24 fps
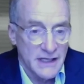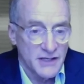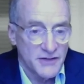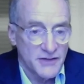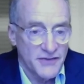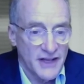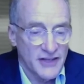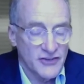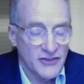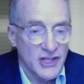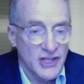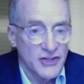
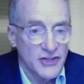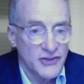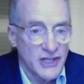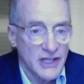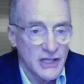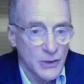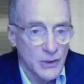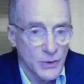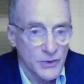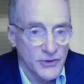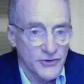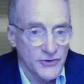invest
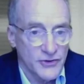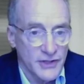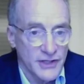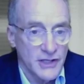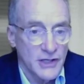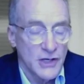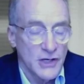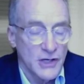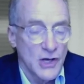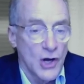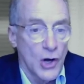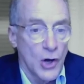
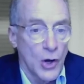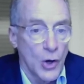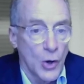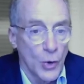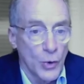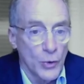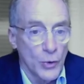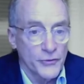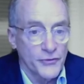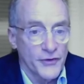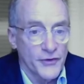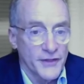continuously,
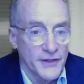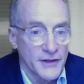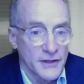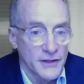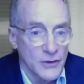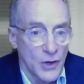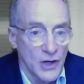hold for the